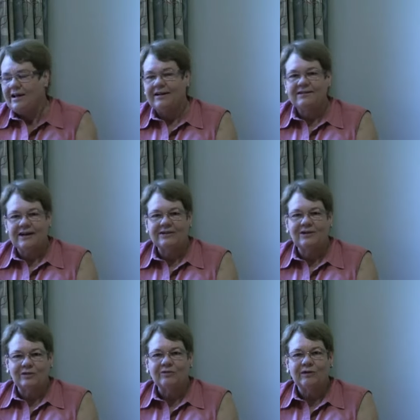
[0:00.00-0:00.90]
And it
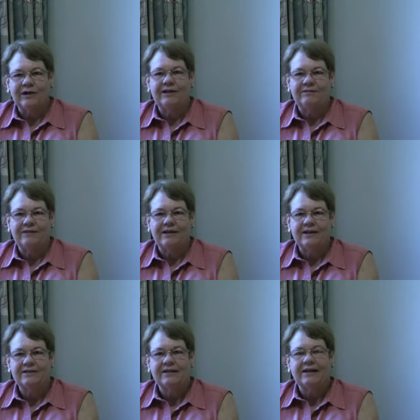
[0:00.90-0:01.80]
does look really
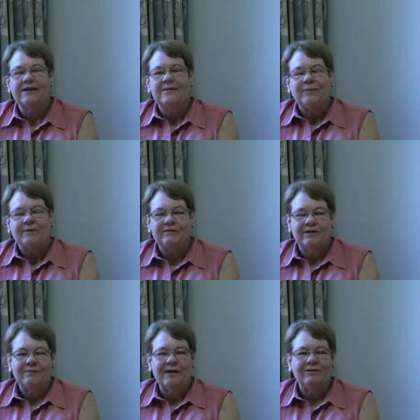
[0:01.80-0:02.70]
fantastic.
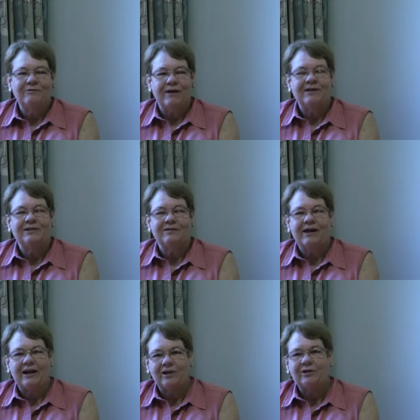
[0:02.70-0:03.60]
We've got many friends
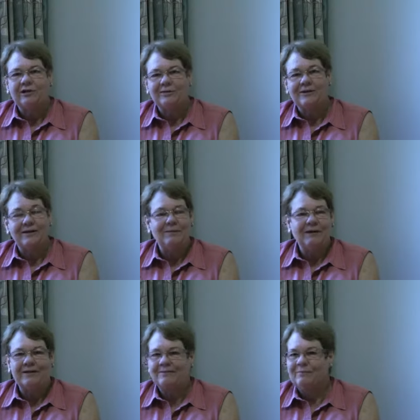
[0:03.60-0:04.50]
who've had a look, and we'd
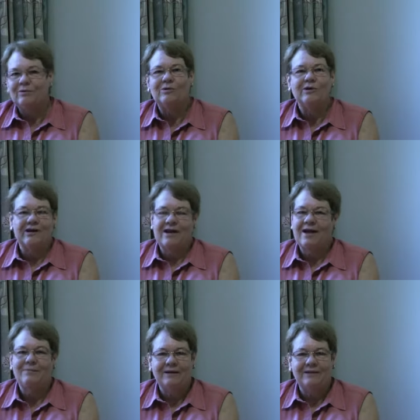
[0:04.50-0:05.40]
be more than
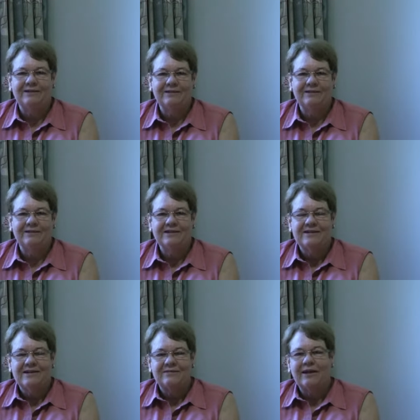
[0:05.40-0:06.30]
happy to
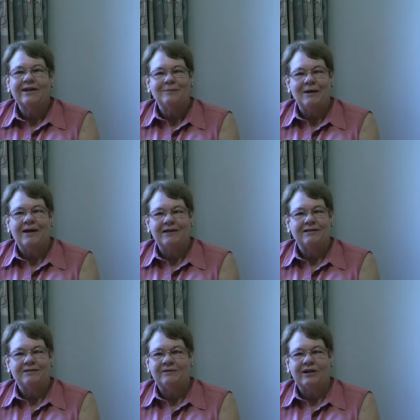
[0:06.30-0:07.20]

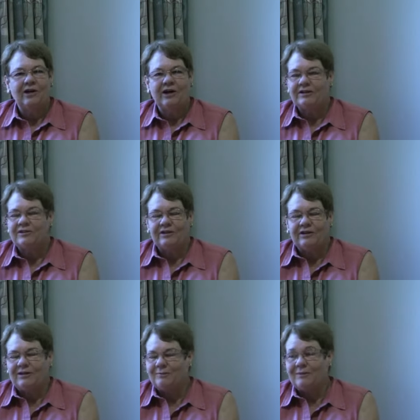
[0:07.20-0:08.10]
recommend Reliance
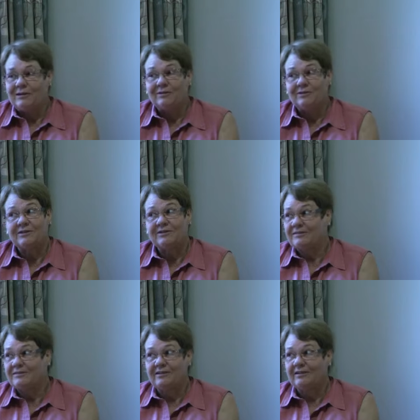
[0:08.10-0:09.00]
to them
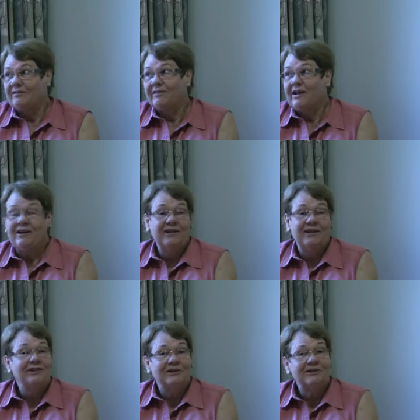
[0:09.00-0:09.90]
because they only
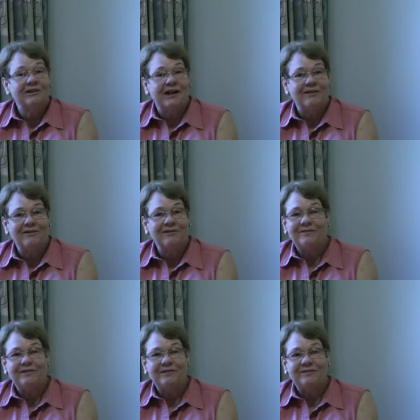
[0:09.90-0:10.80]
need to look at our
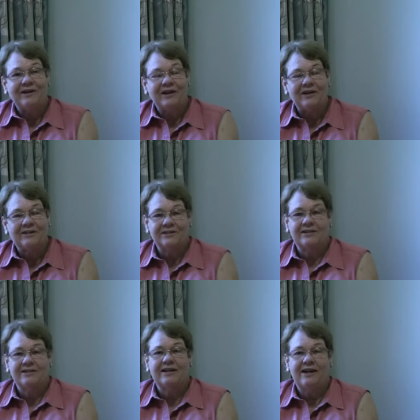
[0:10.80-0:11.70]
roof to realise
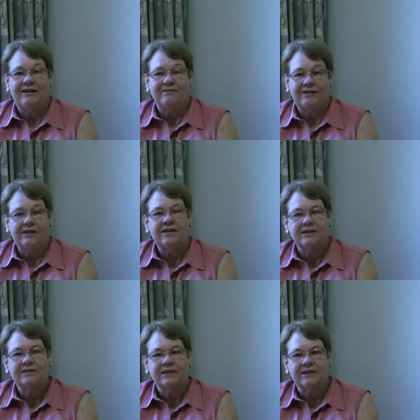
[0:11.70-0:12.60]
just how
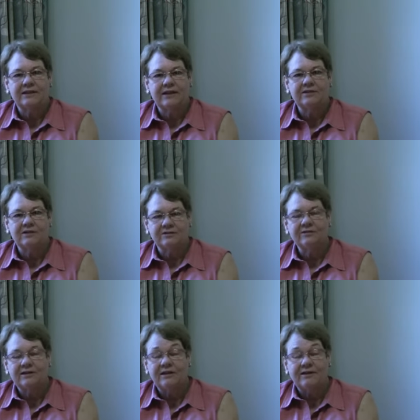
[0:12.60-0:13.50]
fantastic it does
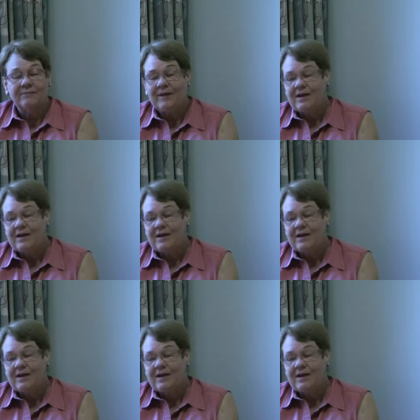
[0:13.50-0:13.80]
look. So,